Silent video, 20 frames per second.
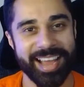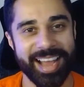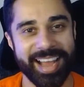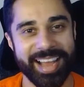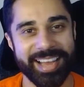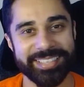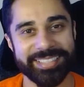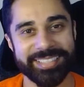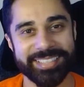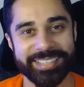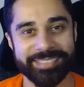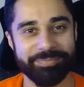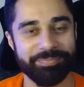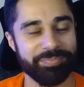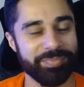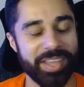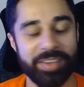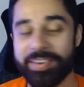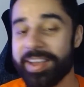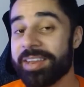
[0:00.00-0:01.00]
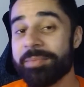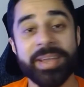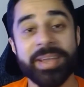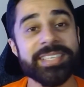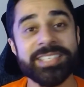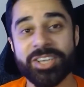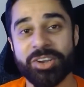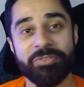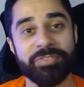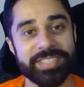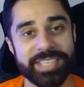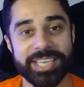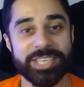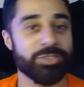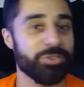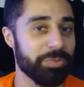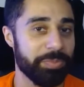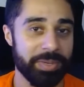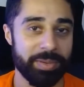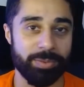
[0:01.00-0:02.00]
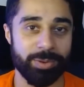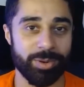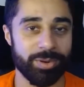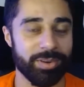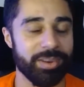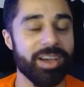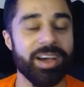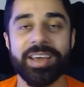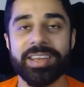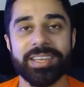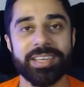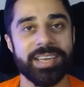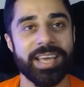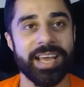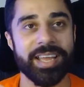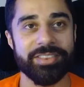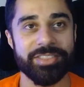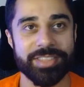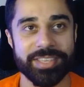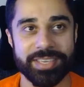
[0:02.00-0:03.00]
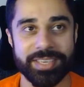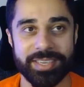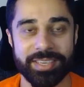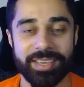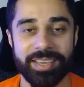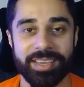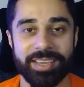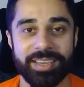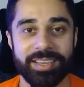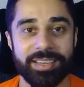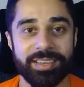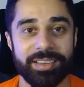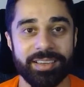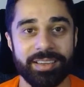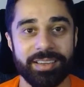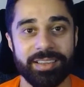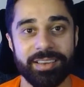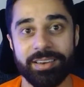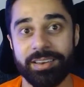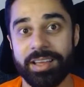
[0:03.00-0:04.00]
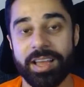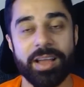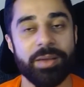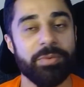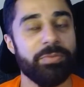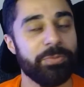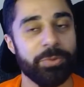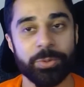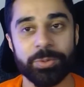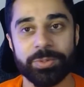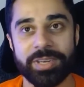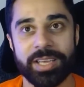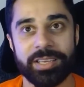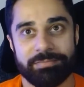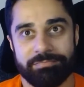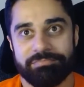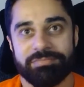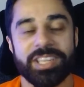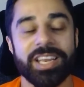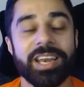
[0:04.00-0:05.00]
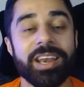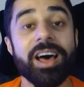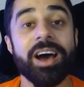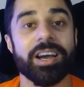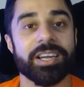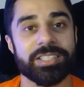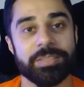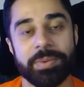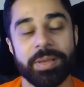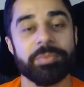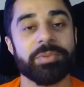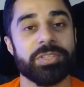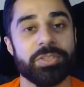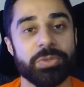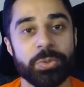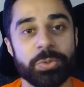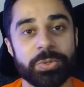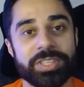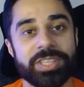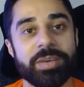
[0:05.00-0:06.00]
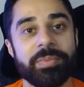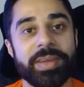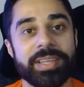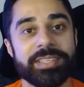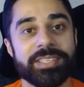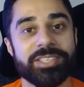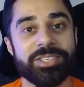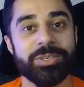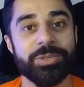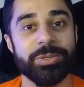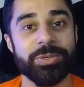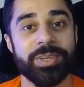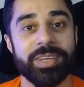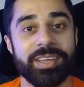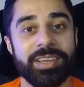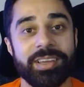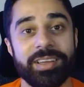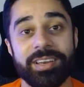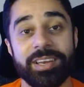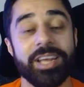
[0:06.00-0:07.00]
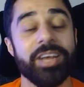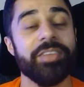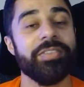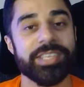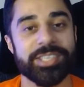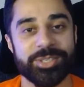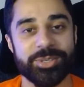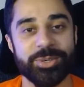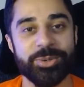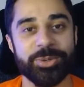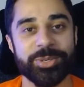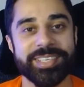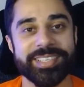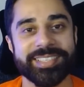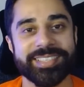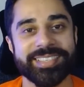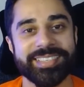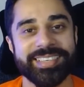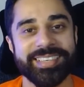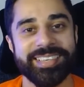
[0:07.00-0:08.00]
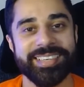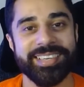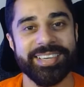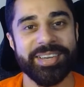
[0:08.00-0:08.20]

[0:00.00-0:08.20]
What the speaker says: And I've had amazing conversations with people online and had the luck to be able to talk to them and to learn their stories.